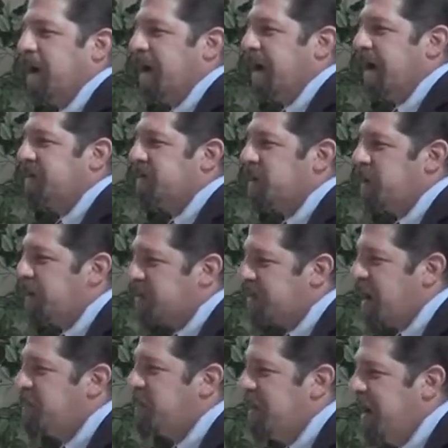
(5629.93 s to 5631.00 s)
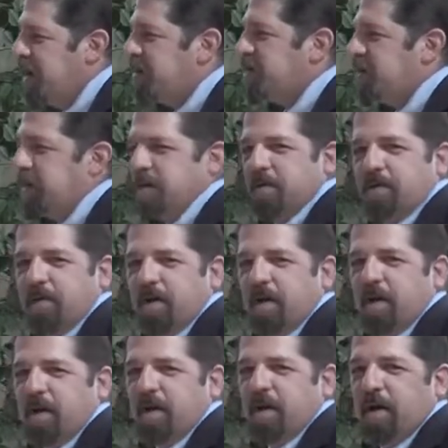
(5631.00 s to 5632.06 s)
And I said, what does that mean to you?
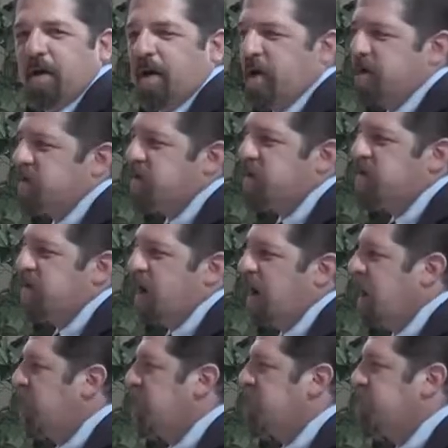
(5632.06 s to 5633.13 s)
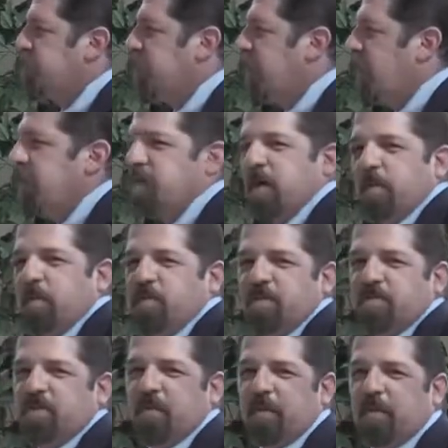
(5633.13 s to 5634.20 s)
And he says, oh, it doesn't mean anything. It's
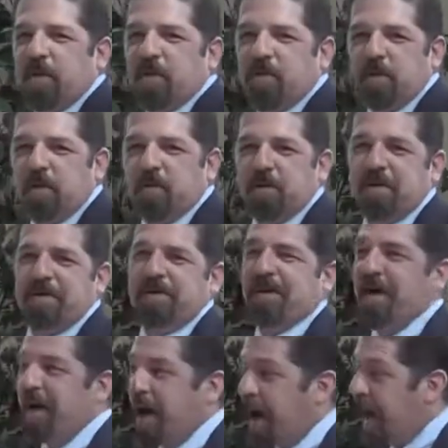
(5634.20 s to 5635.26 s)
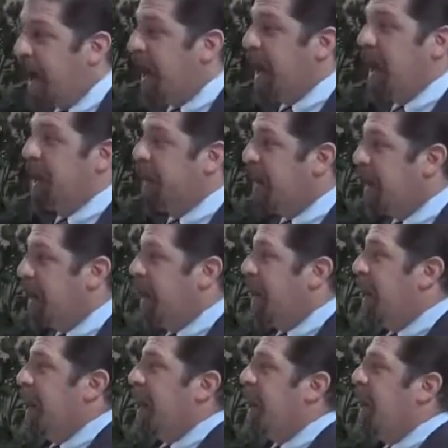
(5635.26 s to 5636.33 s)
just something we do. And
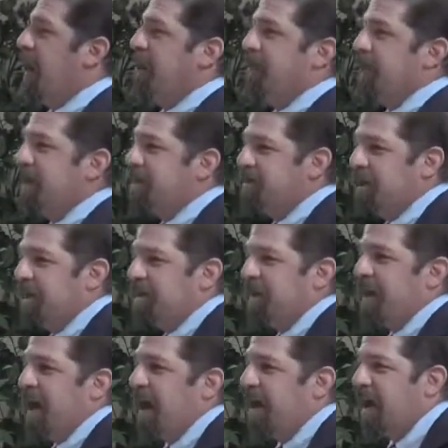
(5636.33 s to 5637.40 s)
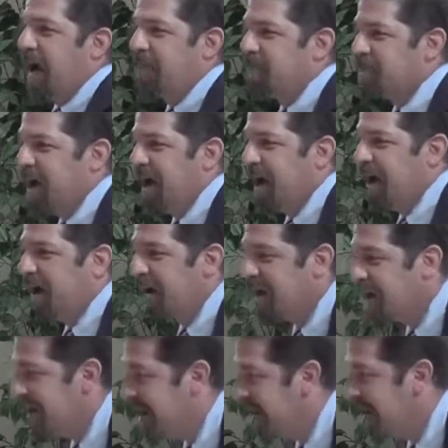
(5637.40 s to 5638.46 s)
I'm listening to that. I'm saying,
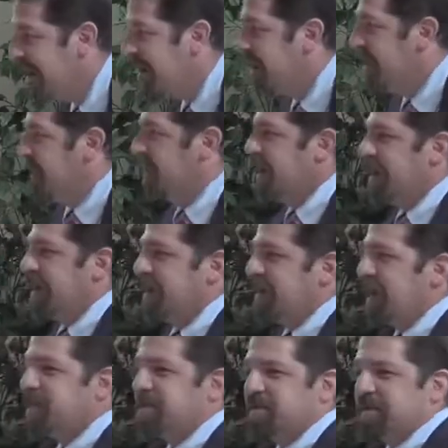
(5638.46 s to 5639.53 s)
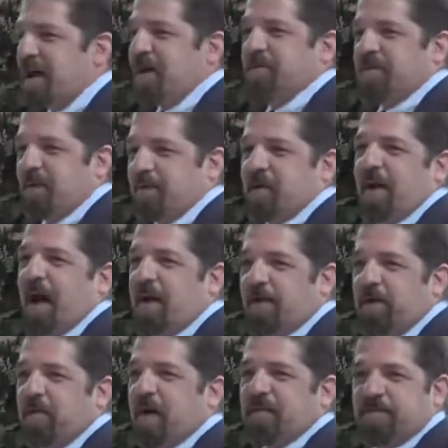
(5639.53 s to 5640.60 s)
that's not something I
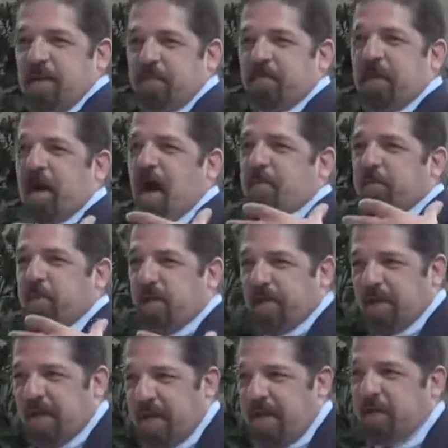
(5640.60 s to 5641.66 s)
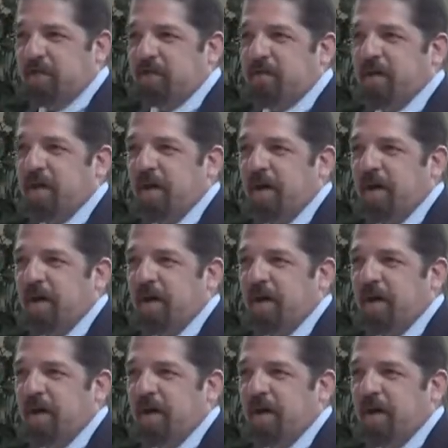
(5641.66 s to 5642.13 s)
do. That's something I believe.